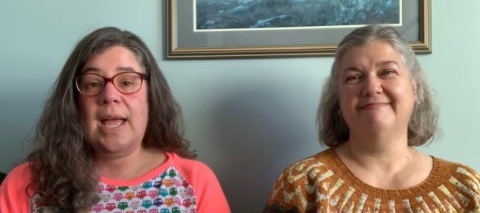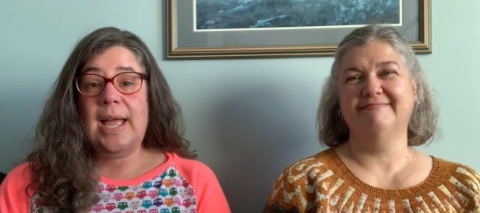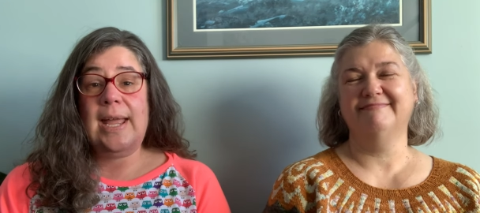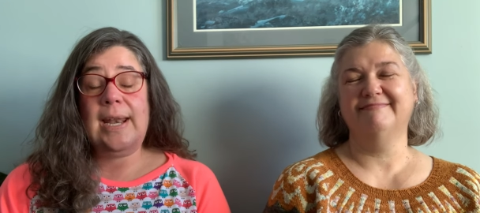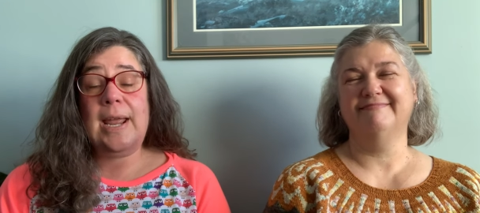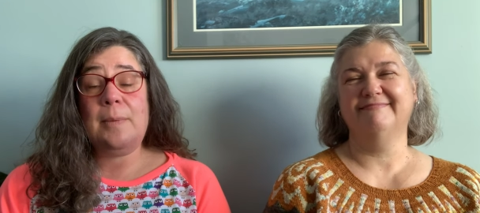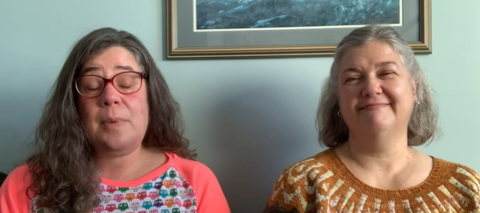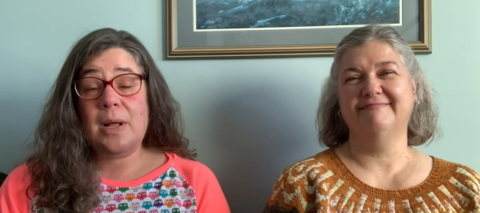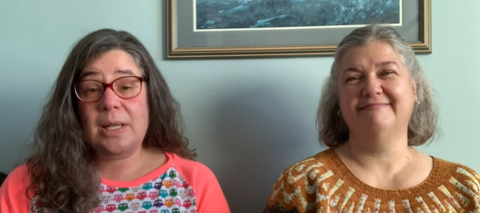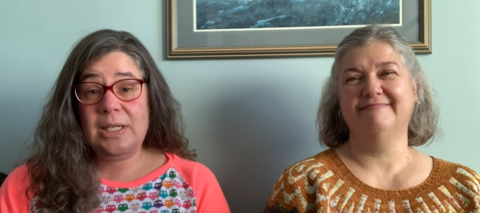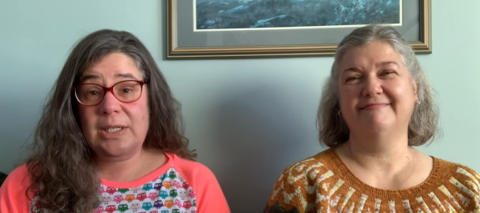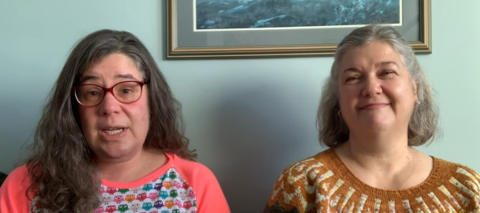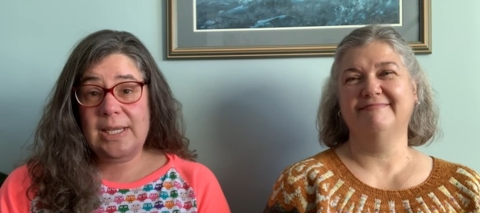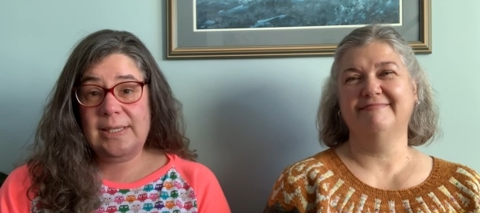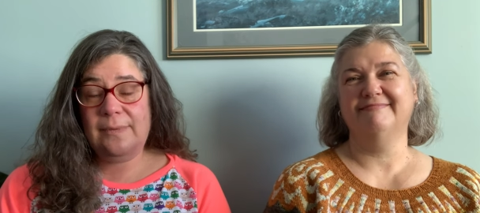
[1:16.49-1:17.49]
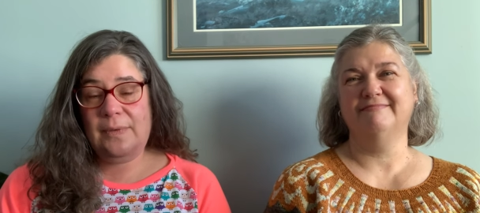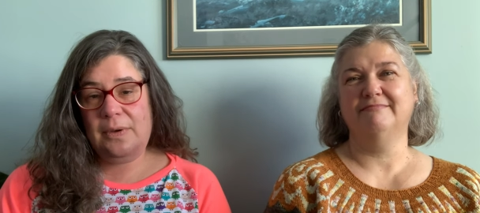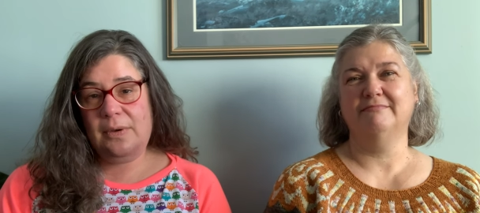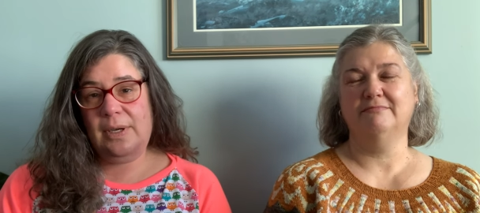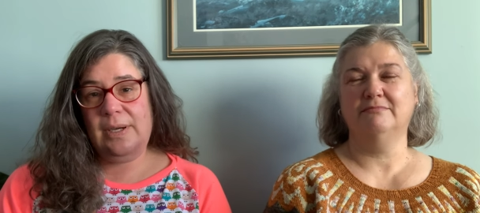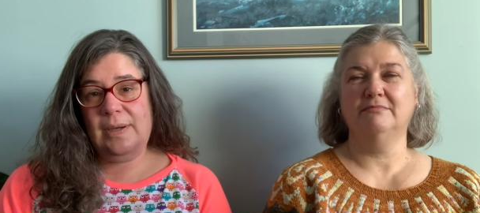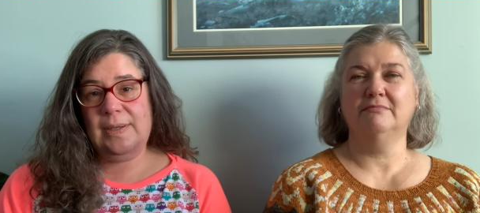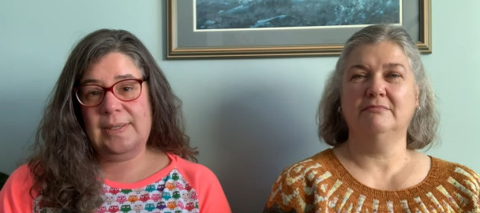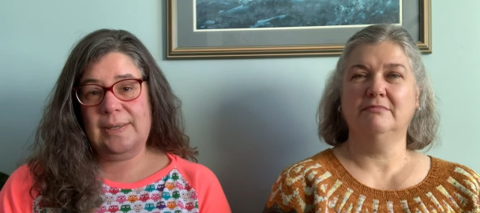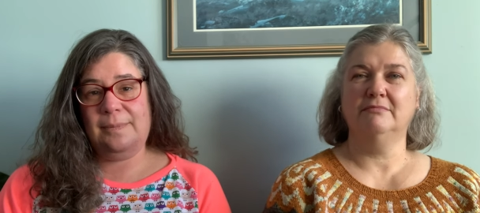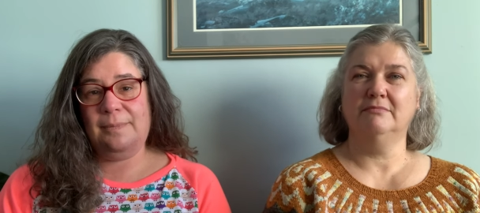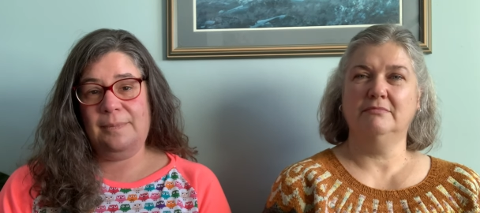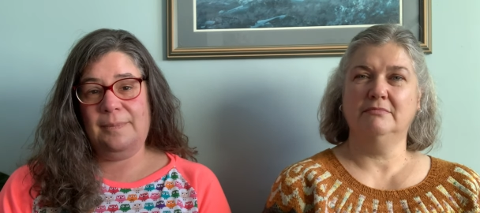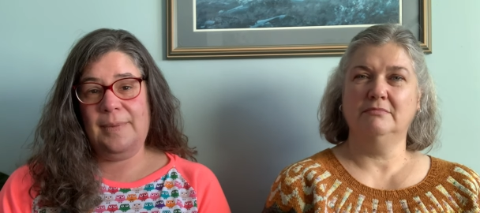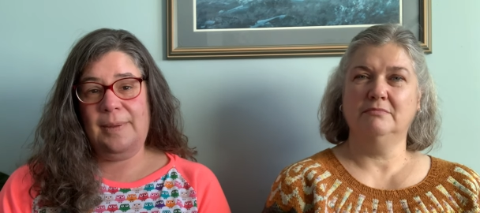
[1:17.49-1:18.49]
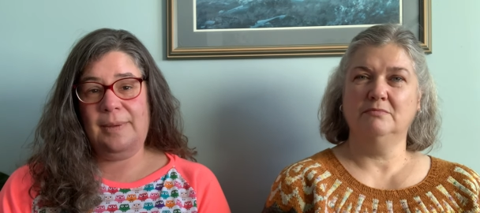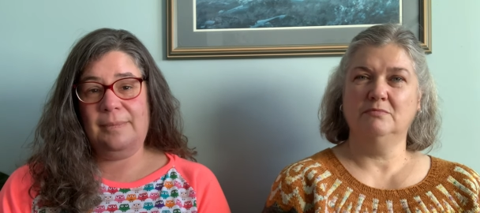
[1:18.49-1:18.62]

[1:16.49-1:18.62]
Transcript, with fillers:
Speaker 1: And I apologize if you're hearing some